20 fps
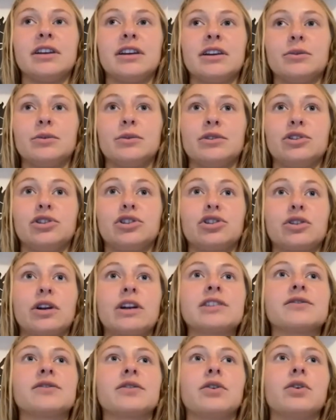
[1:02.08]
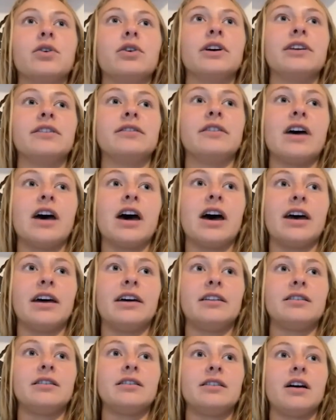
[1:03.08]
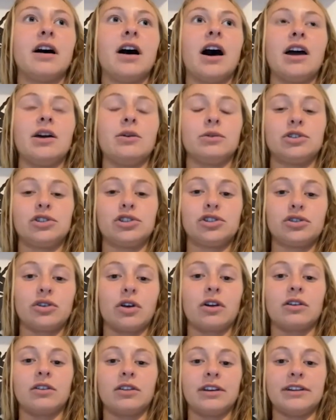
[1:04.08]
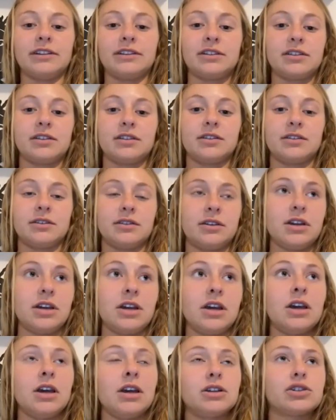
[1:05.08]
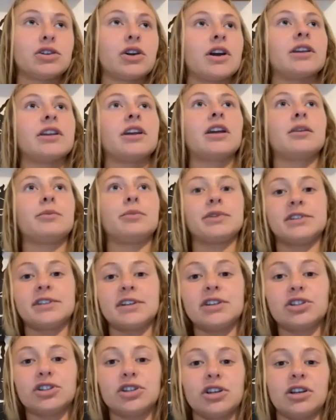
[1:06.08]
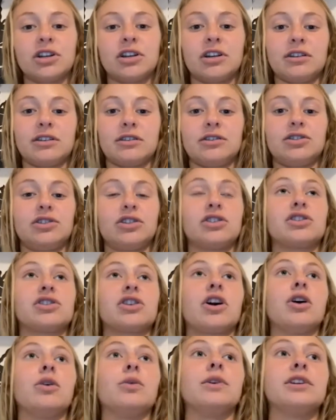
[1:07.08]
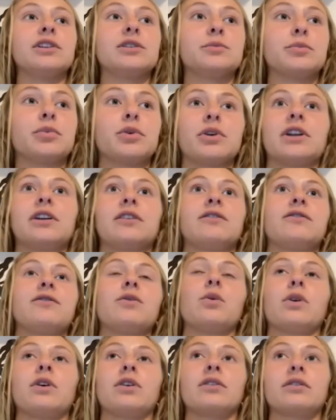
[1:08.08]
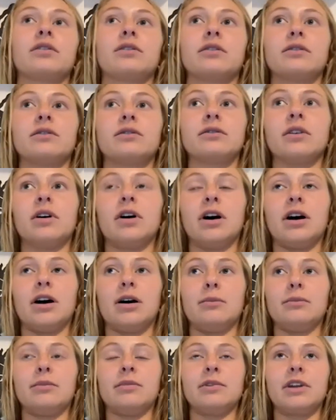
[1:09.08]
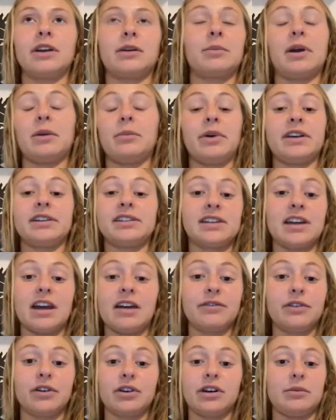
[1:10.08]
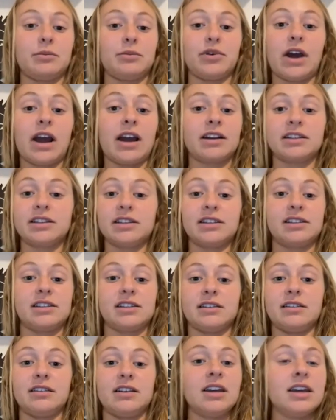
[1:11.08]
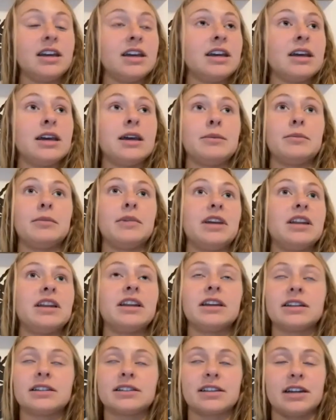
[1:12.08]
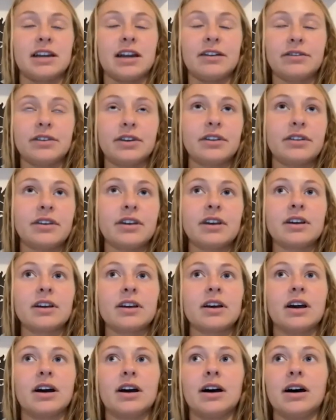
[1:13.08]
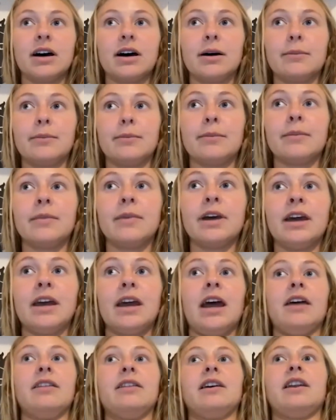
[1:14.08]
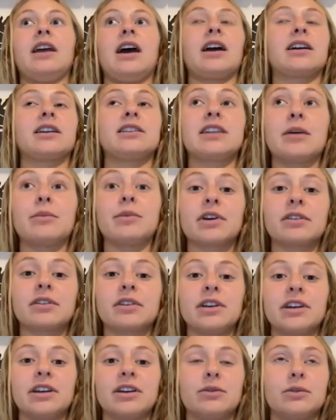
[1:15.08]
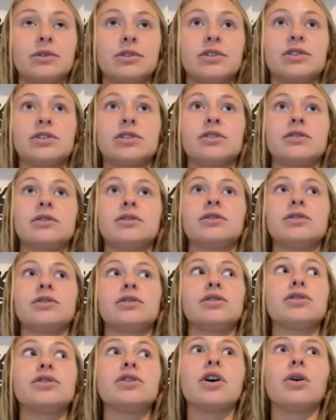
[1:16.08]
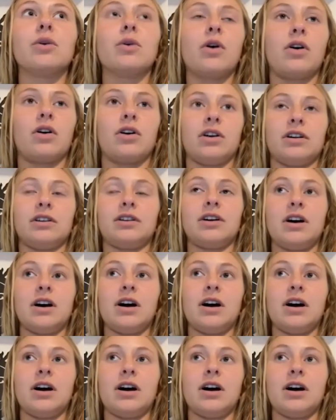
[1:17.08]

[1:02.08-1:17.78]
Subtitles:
it was stressful in that I was struggling to try and get a position and just always putting forth like my best effort in practice and meetings and everything. And then academically, it was so hard.